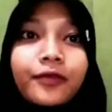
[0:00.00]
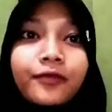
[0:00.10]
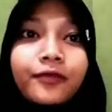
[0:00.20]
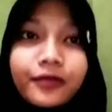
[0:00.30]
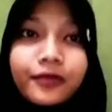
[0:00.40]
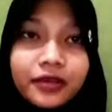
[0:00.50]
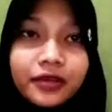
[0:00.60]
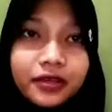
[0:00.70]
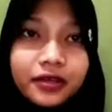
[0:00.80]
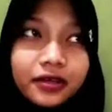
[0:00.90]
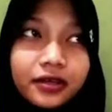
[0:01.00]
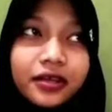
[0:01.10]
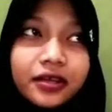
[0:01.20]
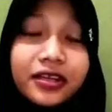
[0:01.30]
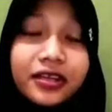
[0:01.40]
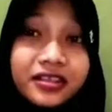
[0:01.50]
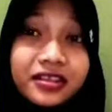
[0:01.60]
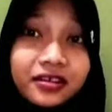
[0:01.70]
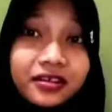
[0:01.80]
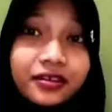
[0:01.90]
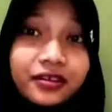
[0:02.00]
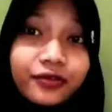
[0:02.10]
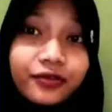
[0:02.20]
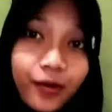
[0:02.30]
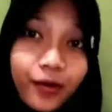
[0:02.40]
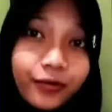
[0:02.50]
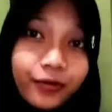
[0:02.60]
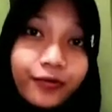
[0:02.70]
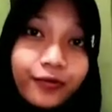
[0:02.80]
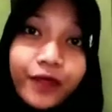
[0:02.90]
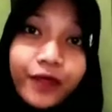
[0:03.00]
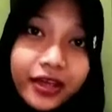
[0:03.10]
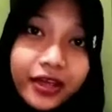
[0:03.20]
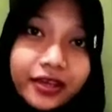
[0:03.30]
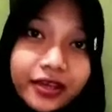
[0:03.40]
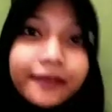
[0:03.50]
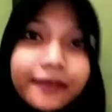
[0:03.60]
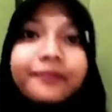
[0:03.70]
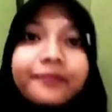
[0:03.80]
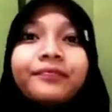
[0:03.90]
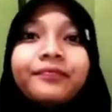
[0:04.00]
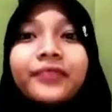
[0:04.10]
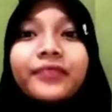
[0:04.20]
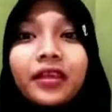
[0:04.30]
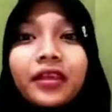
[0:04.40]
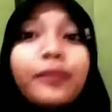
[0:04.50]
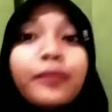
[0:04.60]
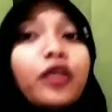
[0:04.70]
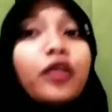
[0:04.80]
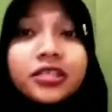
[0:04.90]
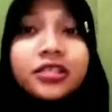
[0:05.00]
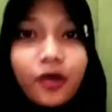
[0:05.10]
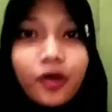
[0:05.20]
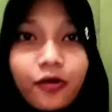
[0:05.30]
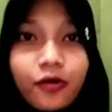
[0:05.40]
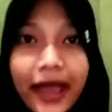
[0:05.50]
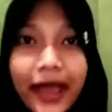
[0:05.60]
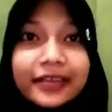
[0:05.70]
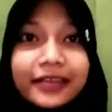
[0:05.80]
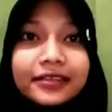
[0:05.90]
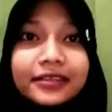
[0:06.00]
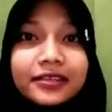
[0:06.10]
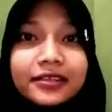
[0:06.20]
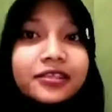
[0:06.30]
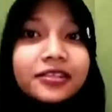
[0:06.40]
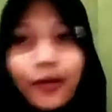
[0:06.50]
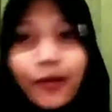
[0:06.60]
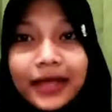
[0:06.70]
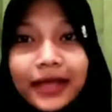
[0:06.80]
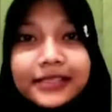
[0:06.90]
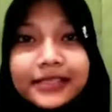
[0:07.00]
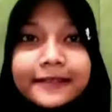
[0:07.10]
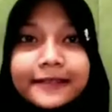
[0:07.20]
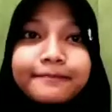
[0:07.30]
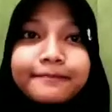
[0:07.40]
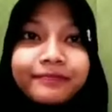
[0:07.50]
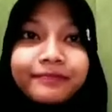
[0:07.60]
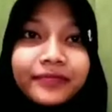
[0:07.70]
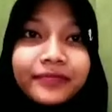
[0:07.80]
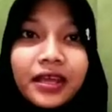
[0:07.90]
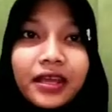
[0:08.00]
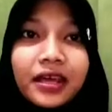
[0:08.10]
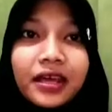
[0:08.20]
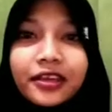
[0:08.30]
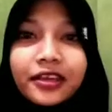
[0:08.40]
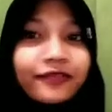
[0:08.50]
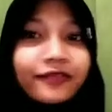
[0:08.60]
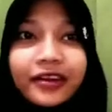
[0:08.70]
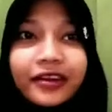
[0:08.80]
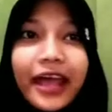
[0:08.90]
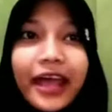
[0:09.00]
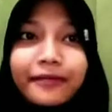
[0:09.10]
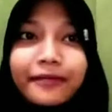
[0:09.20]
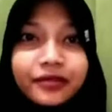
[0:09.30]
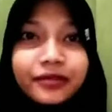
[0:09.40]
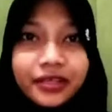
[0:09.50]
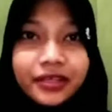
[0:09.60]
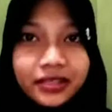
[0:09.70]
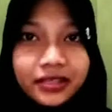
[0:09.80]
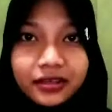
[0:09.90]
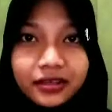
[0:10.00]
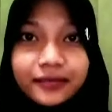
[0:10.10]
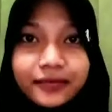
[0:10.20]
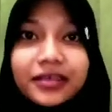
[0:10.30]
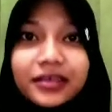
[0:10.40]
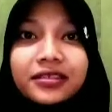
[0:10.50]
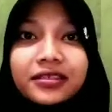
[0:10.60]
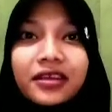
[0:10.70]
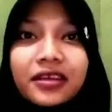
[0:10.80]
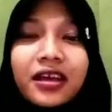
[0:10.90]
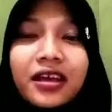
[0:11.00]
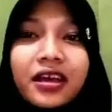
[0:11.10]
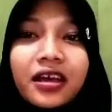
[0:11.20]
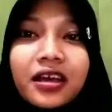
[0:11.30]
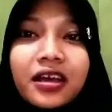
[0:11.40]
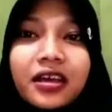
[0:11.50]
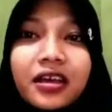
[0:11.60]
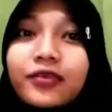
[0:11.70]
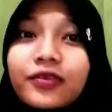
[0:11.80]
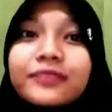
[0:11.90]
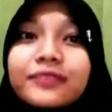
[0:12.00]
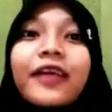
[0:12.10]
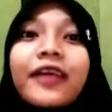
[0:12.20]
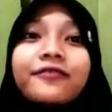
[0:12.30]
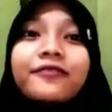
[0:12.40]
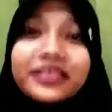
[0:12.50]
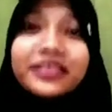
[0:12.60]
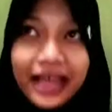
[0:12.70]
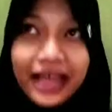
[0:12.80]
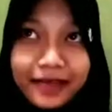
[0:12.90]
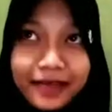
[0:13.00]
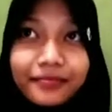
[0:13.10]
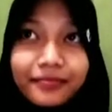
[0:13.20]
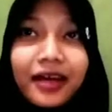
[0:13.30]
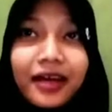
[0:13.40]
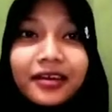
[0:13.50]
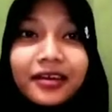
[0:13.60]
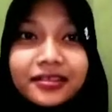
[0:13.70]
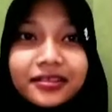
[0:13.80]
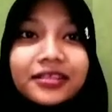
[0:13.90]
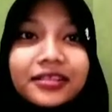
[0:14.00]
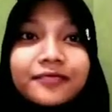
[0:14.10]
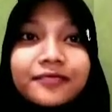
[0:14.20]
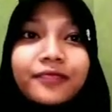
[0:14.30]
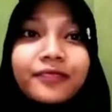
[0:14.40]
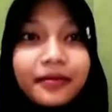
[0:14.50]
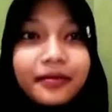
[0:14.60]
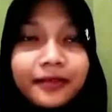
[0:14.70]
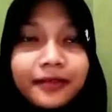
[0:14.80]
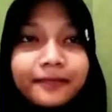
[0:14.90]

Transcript: We were in the wrong way. The police saw and stopped us. It's very embarrassing because it was my first time I got this problem.